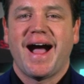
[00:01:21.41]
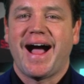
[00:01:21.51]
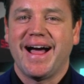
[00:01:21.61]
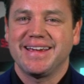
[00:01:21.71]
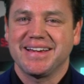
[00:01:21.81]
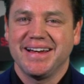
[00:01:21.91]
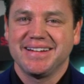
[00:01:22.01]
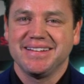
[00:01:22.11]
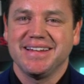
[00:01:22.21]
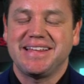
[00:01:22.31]
I kind
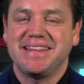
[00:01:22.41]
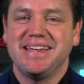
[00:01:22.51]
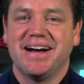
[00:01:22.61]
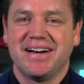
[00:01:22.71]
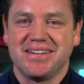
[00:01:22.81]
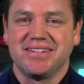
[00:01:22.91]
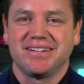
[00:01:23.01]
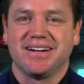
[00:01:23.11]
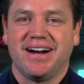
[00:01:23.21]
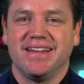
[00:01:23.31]
of like the
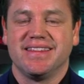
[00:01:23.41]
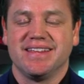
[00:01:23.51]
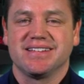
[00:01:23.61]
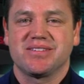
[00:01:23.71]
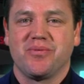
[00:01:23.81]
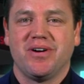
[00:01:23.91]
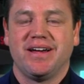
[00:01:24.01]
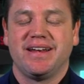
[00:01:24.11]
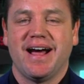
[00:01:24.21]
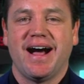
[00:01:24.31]
under on this
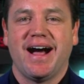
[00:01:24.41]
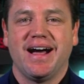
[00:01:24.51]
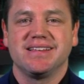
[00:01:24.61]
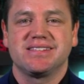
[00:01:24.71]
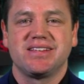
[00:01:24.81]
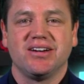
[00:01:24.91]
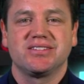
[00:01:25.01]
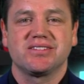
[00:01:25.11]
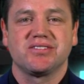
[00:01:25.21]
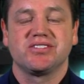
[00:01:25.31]
one. Uh,
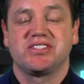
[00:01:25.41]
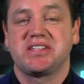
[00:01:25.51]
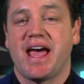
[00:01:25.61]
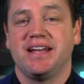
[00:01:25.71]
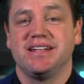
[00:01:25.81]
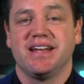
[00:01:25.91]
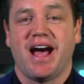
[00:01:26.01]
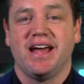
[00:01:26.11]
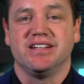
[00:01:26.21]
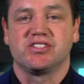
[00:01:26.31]
Celtics are just 10 and
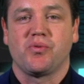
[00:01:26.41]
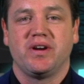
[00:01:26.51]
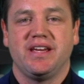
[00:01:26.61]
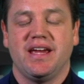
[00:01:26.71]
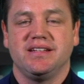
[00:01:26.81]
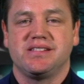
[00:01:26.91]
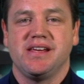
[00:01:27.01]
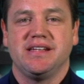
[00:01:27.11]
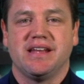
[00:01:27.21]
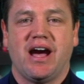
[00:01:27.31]
9 in
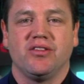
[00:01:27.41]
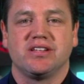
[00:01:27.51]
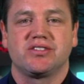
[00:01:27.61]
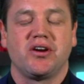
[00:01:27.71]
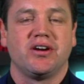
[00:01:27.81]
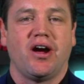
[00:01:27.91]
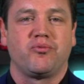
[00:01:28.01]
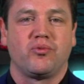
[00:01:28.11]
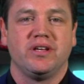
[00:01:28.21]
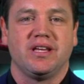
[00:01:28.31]
2018 now. They started
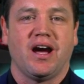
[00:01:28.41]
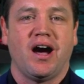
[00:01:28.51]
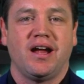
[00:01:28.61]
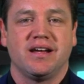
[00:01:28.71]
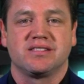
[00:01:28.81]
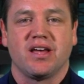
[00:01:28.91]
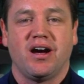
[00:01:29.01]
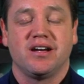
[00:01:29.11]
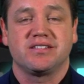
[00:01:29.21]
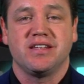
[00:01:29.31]
off really hot as the
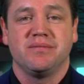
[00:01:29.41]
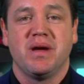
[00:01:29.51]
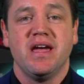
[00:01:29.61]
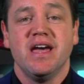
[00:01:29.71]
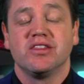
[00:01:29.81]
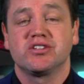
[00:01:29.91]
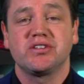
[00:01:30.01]
hot team. They're